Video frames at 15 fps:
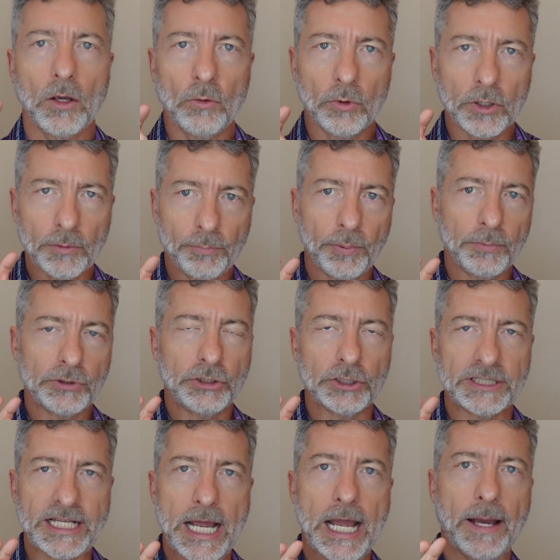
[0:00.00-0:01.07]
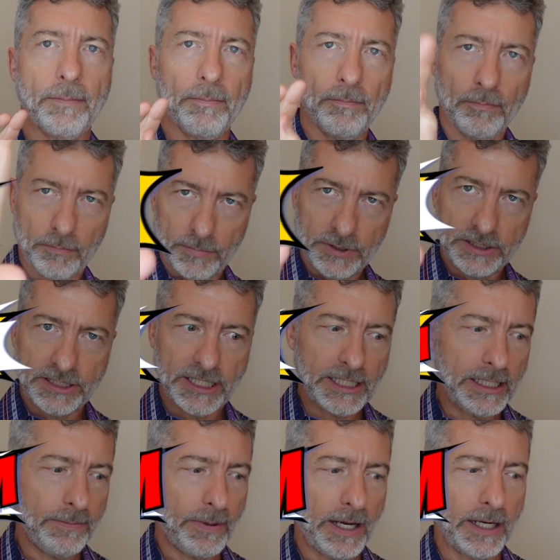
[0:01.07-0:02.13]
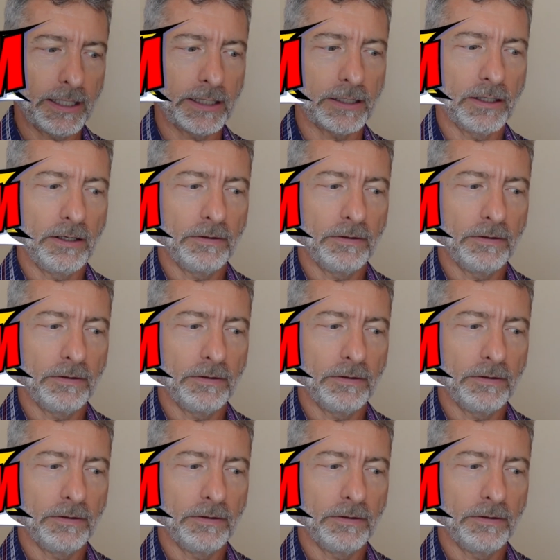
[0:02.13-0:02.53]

we're going to Shazam, Citibank